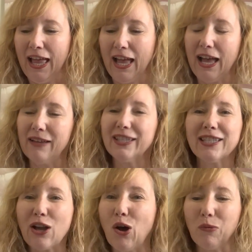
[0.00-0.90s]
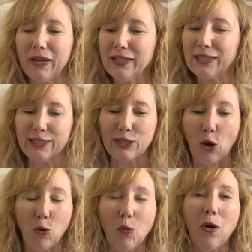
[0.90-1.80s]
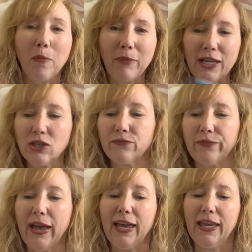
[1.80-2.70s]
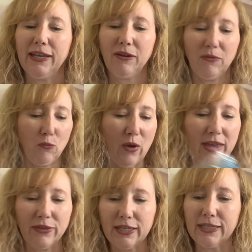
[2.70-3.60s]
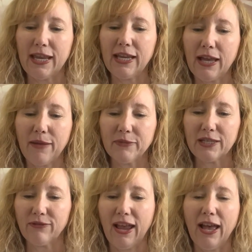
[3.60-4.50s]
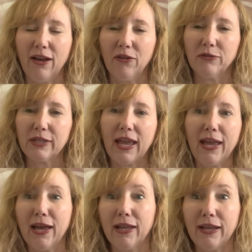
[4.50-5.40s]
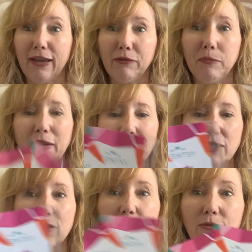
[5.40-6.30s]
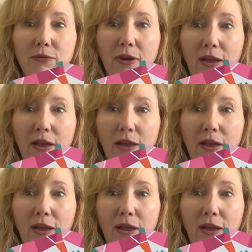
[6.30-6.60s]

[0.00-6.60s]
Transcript: It's always so much fun when this day comes around, and I haven't been to